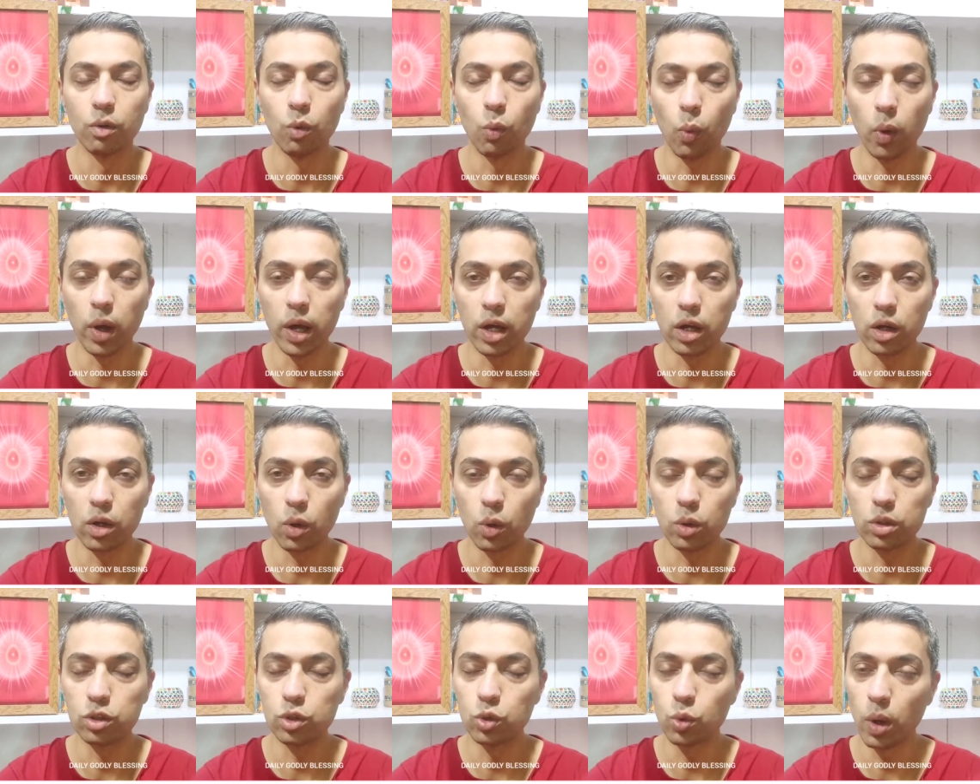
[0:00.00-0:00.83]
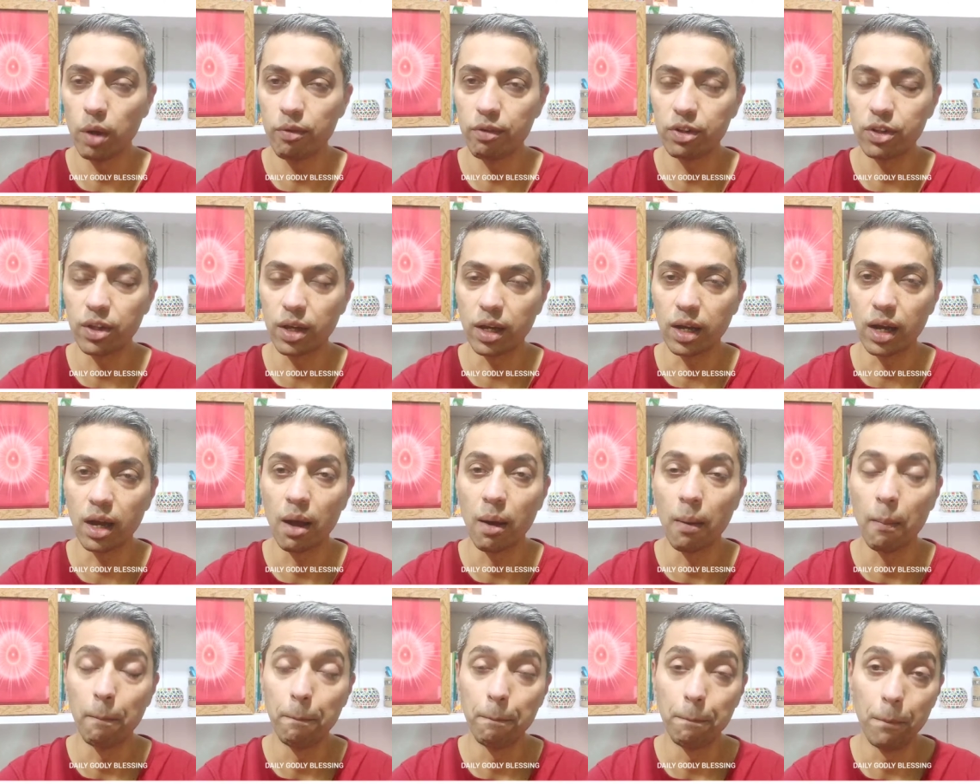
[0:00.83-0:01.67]
wear clothes, to everything,
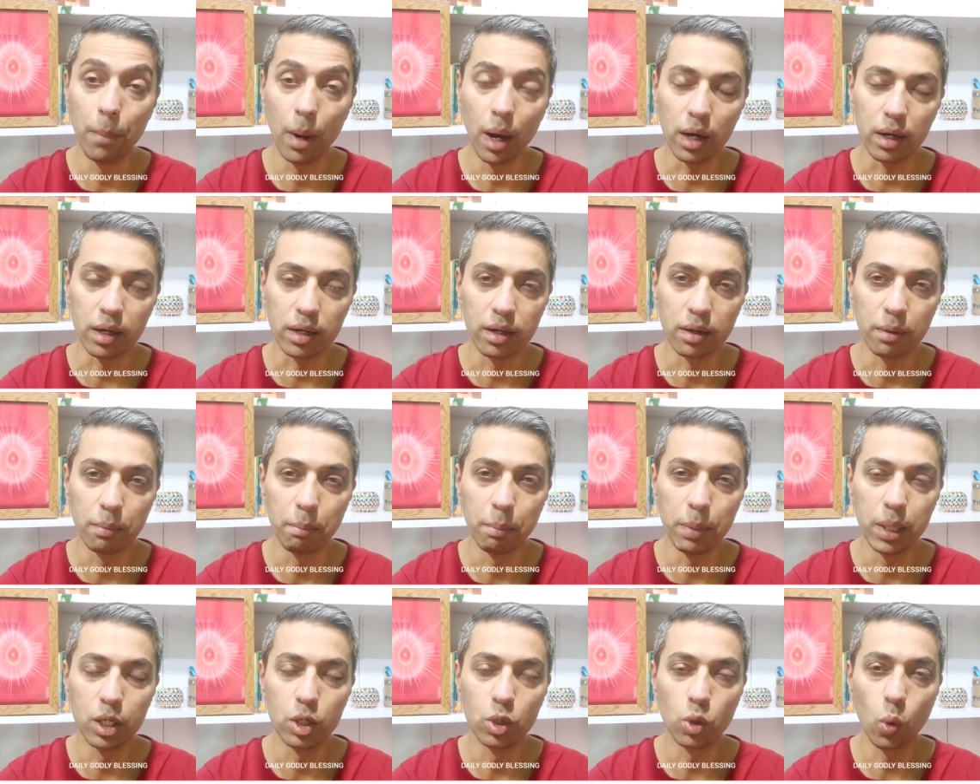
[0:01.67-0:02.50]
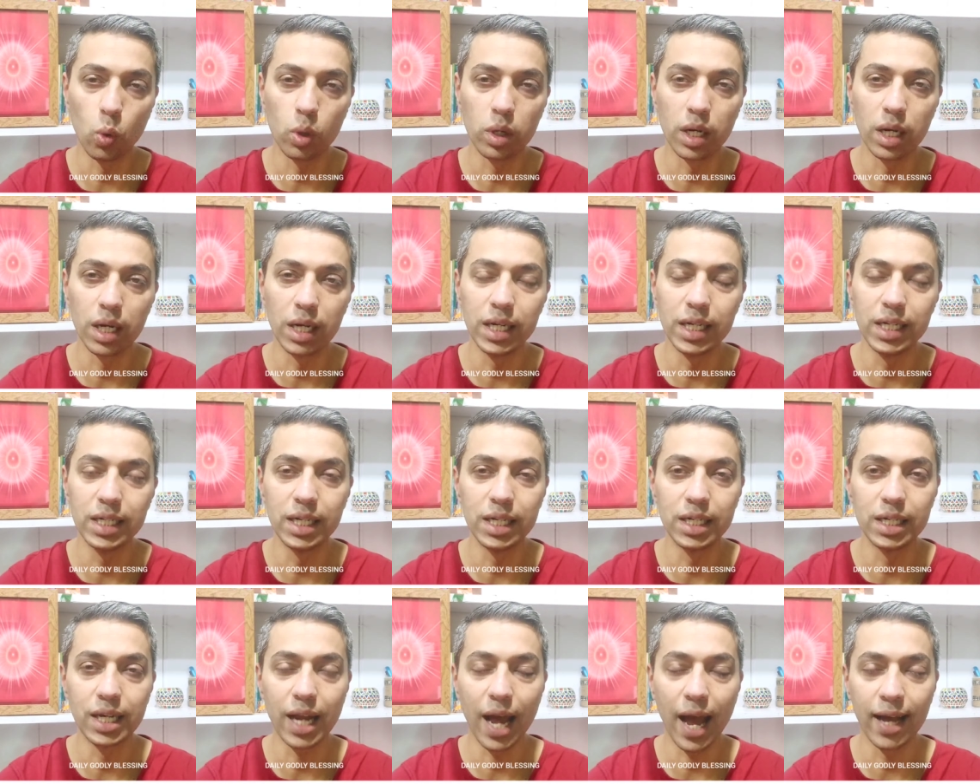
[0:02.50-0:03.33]
but be totally
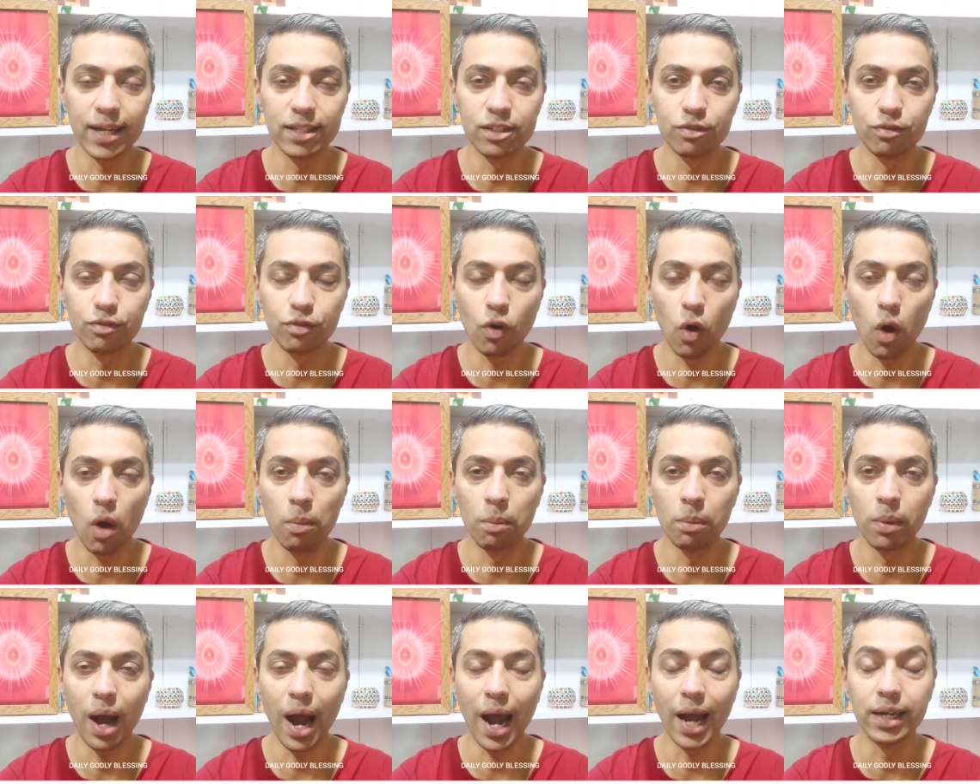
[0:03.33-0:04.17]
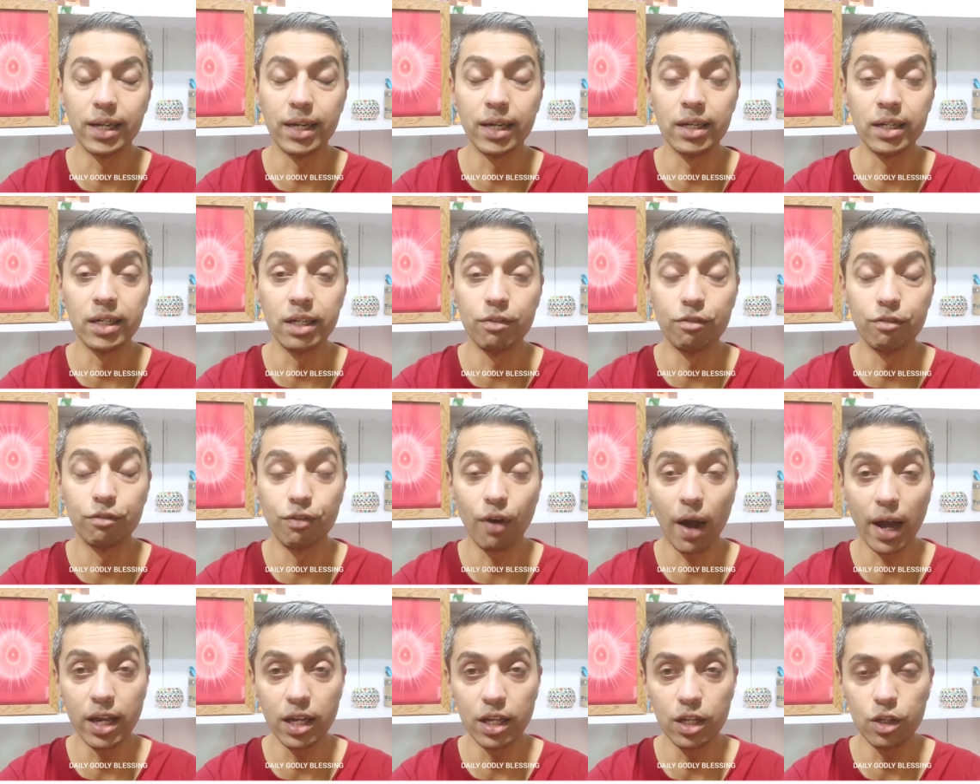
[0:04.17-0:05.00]
detached from
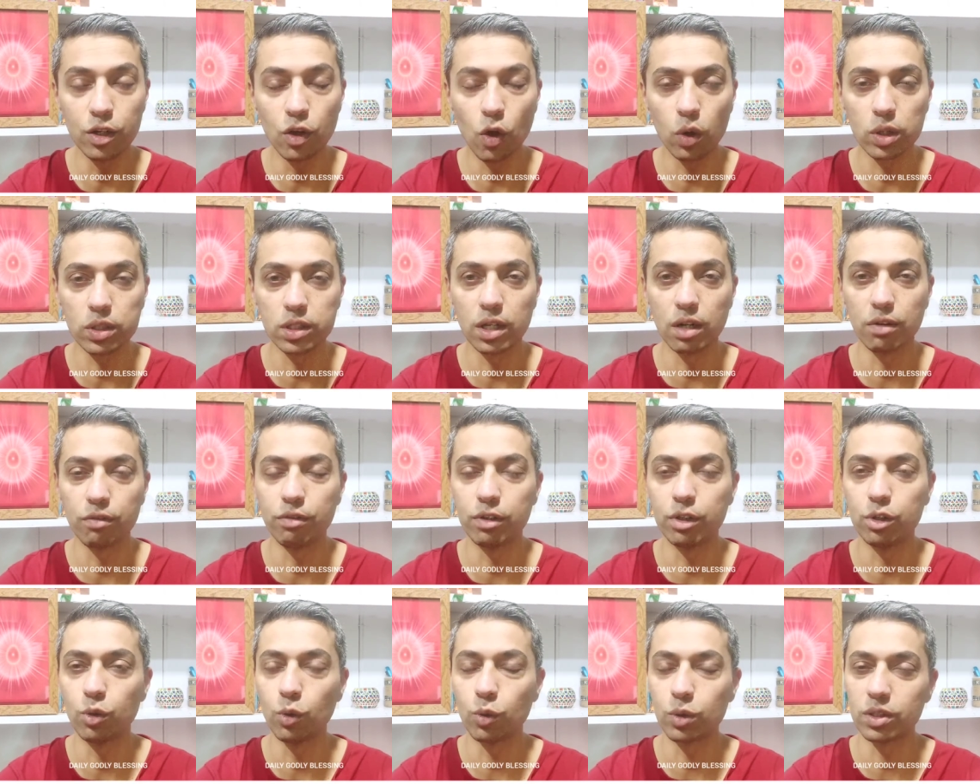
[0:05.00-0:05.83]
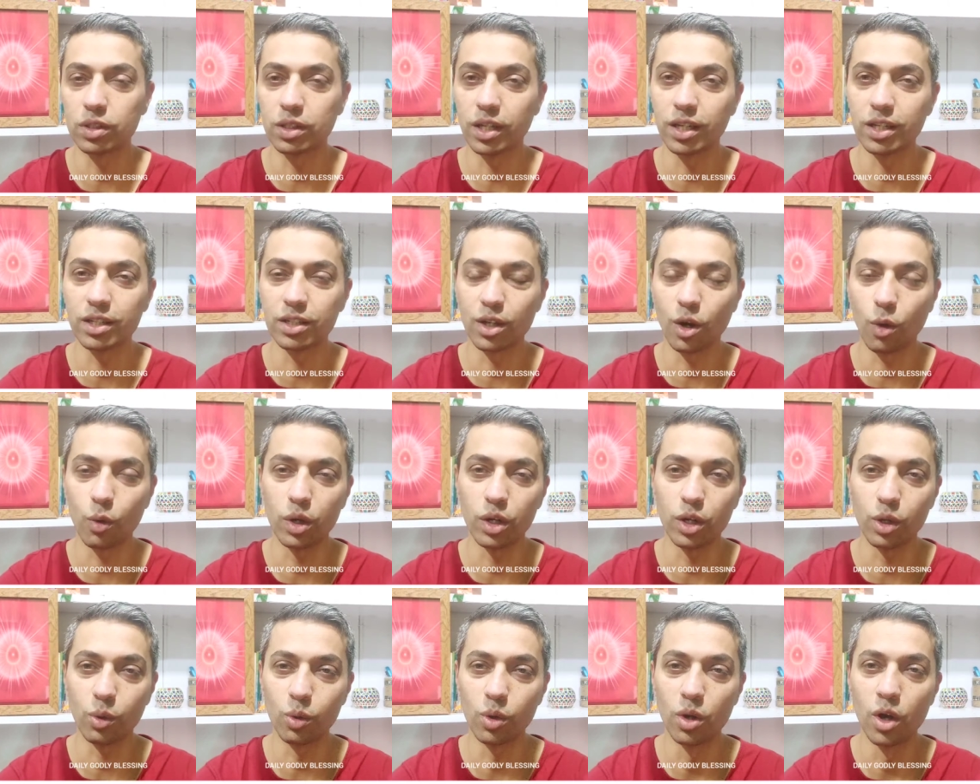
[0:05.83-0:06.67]
identifying yourself with those things
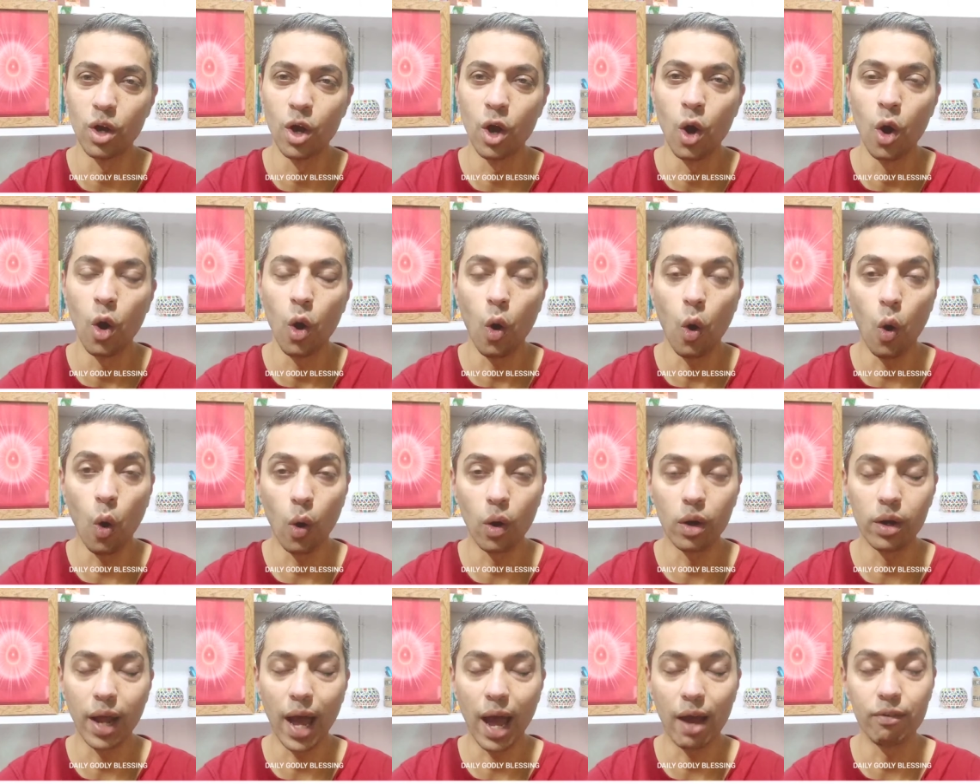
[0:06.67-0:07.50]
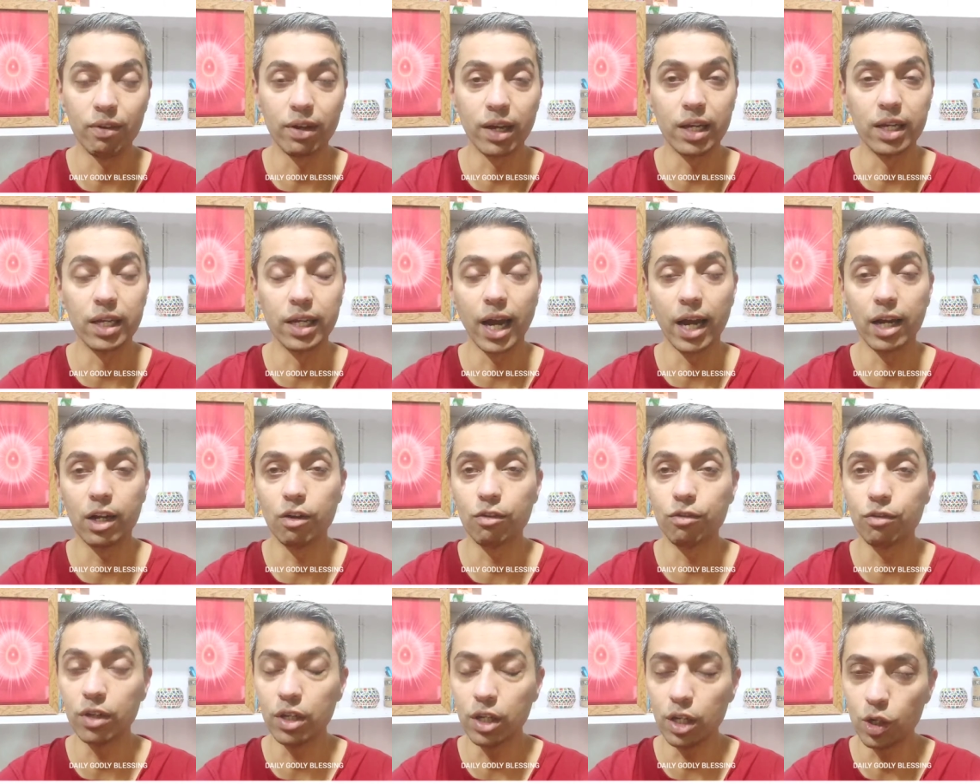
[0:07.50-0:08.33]
around you or having any kind
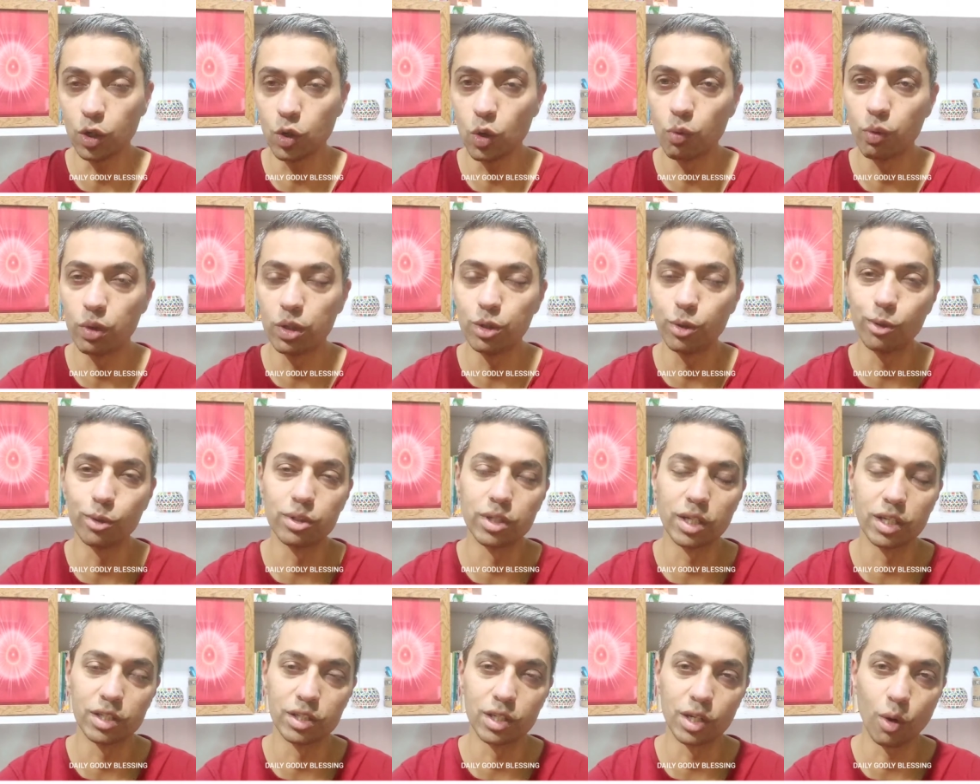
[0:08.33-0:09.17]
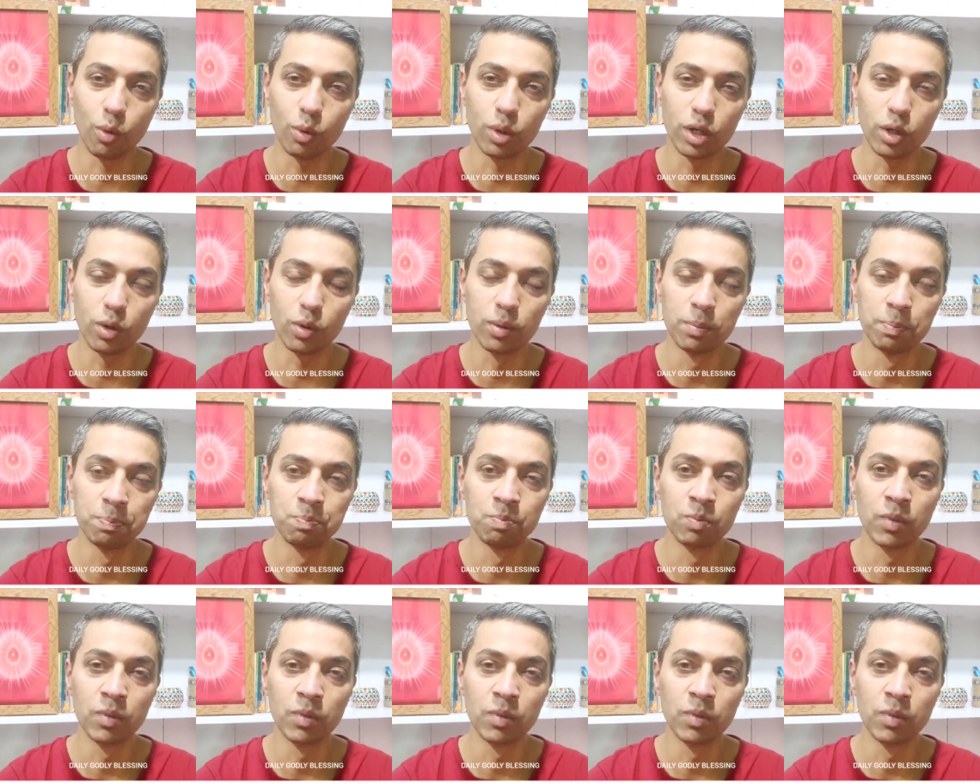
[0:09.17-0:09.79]
of ego with those things around you.